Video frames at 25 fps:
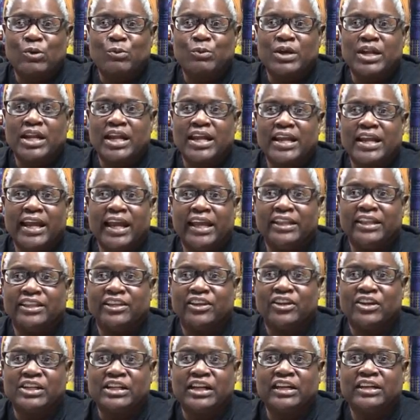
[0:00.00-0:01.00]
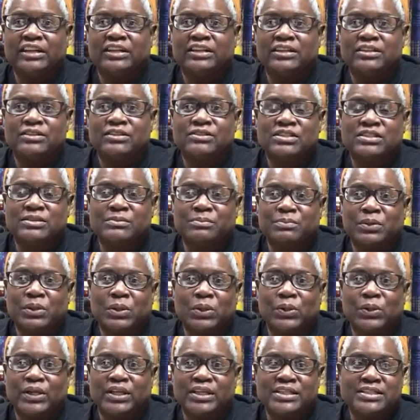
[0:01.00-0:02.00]
When I got there, none of those
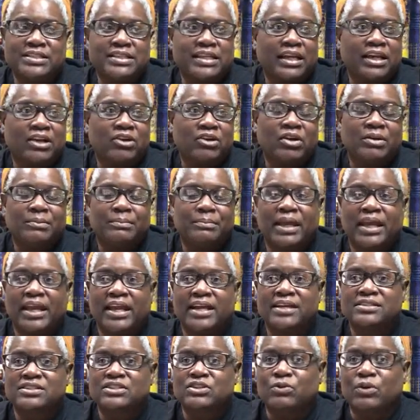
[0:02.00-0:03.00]
employees had on masks,